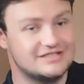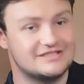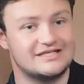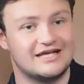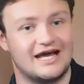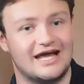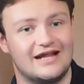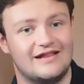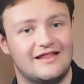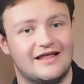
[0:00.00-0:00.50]
It's
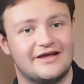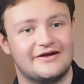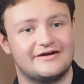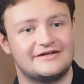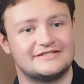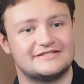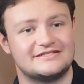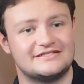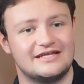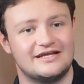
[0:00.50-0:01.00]
kind of like on
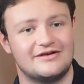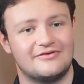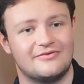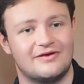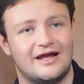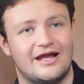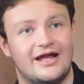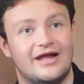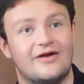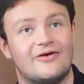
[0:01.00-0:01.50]
a
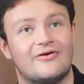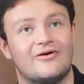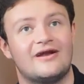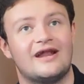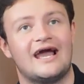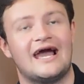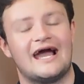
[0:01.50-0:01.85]
Stingray or an